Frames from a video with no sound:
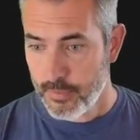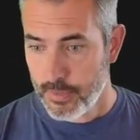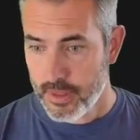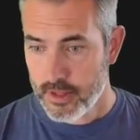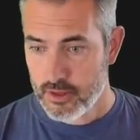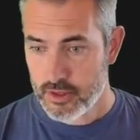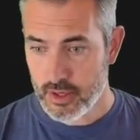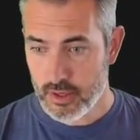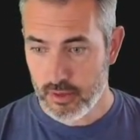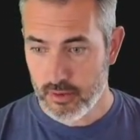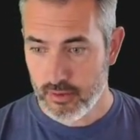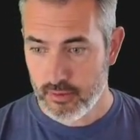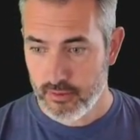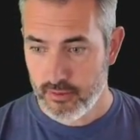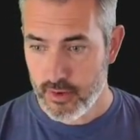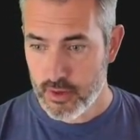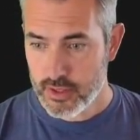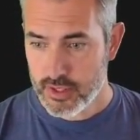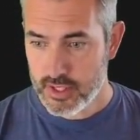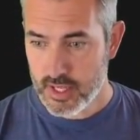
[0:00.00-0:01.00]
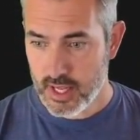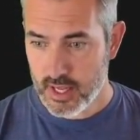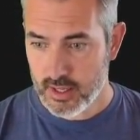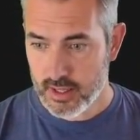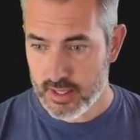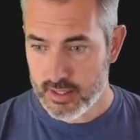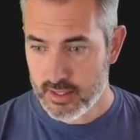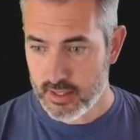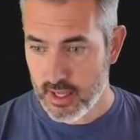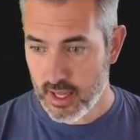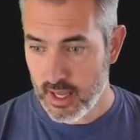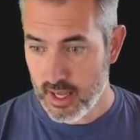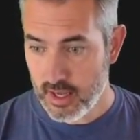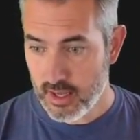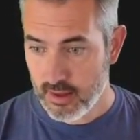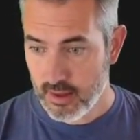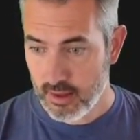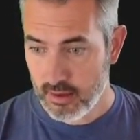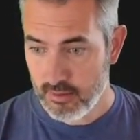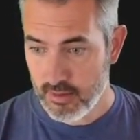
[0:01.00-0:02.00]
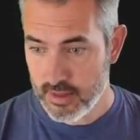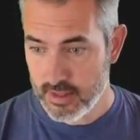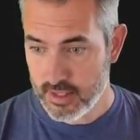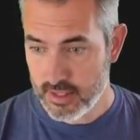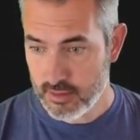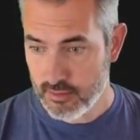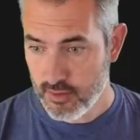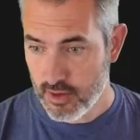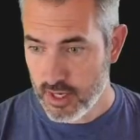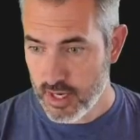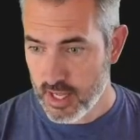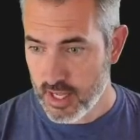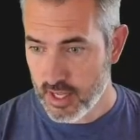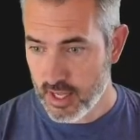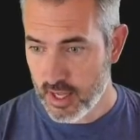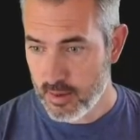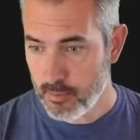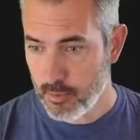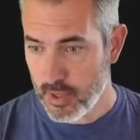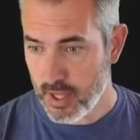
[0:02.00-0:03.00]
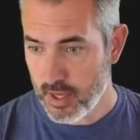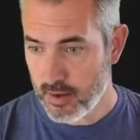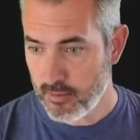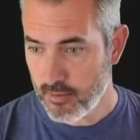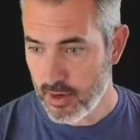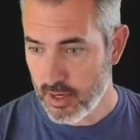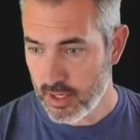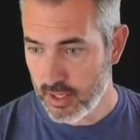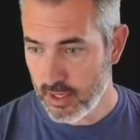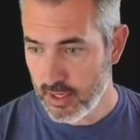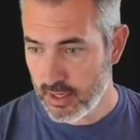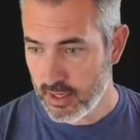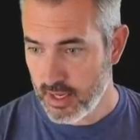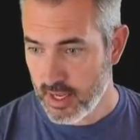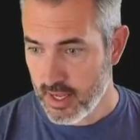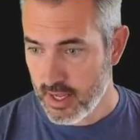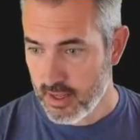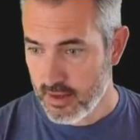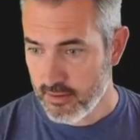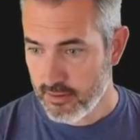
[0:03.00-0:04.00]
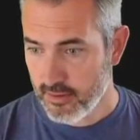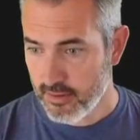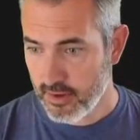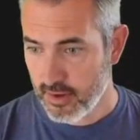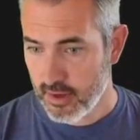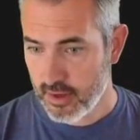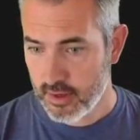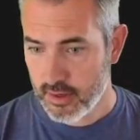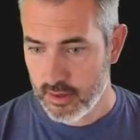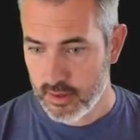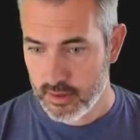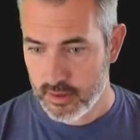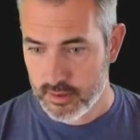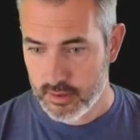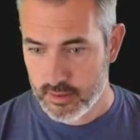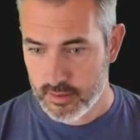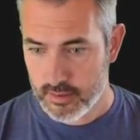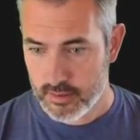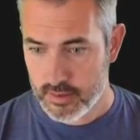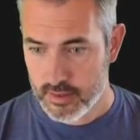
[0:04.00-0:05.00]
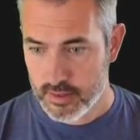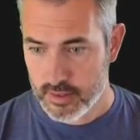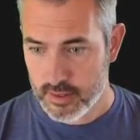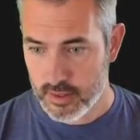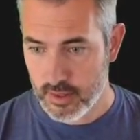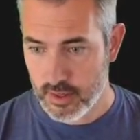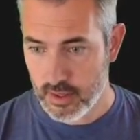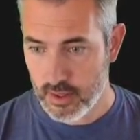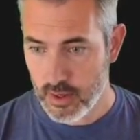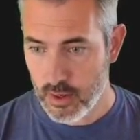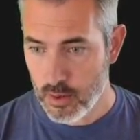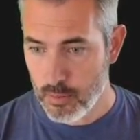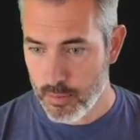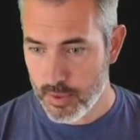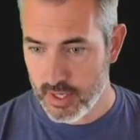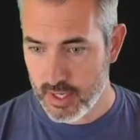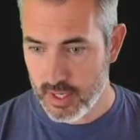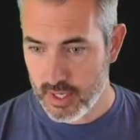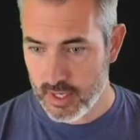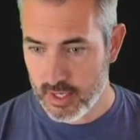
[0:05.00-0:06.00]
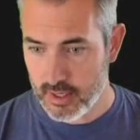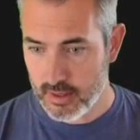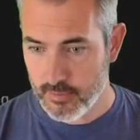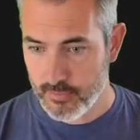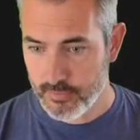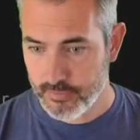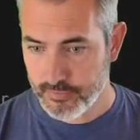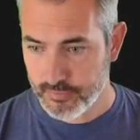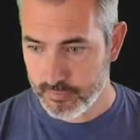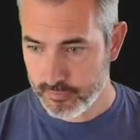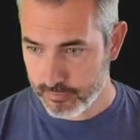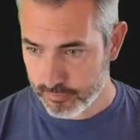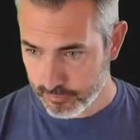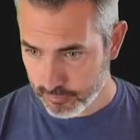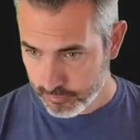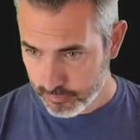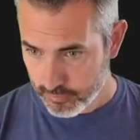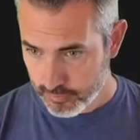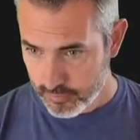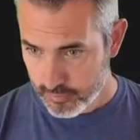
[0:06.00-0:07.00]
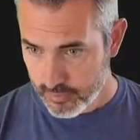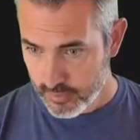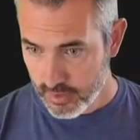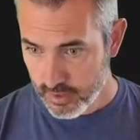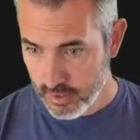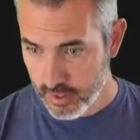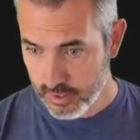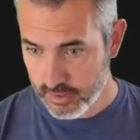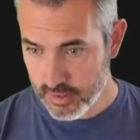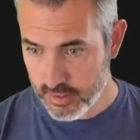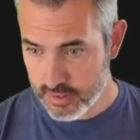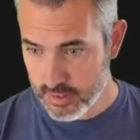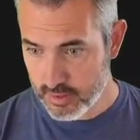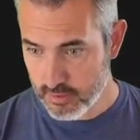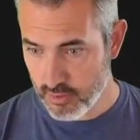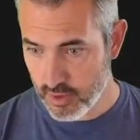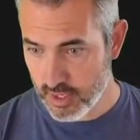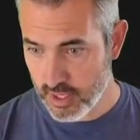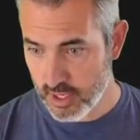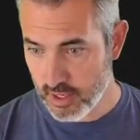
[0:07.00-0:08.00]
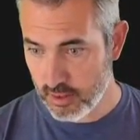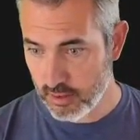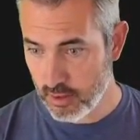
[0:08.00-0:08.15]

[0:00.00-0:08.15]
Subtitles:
So first thing, let's say if this is running, npm run dev, so it'll open it, and this is running on